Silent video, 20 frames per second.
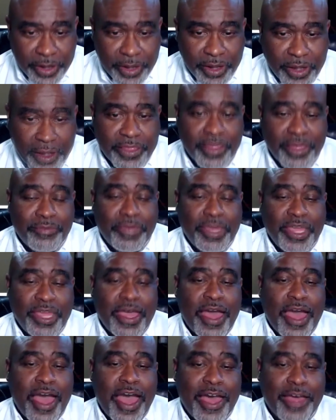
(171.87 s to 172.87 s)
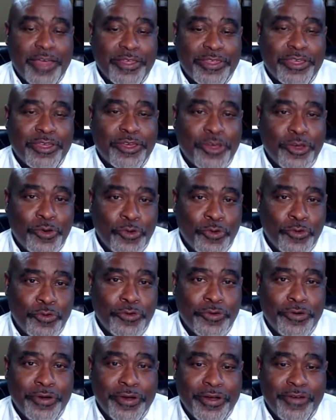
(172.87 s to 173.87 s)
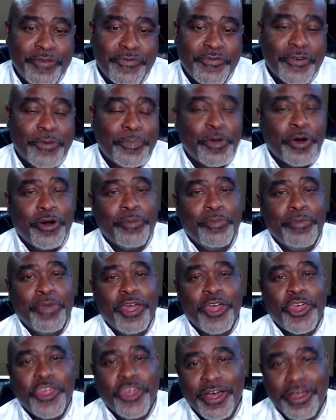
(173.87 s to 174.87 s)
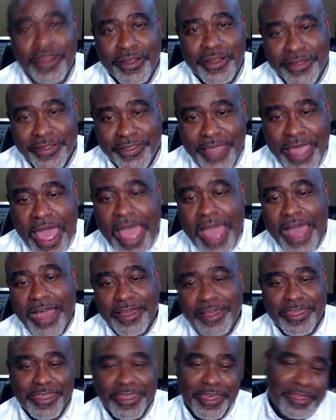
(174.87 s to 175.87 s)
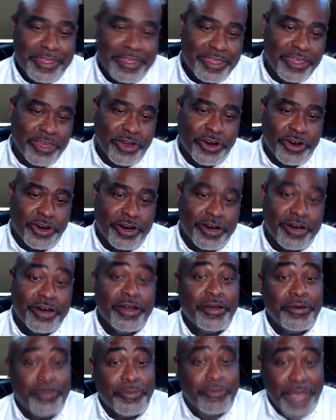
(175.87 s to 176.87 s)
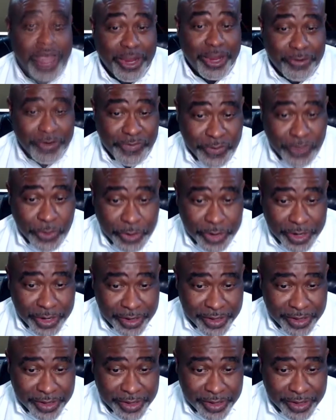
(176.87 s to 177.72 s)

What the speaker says: that may ask you for permission to access your microphone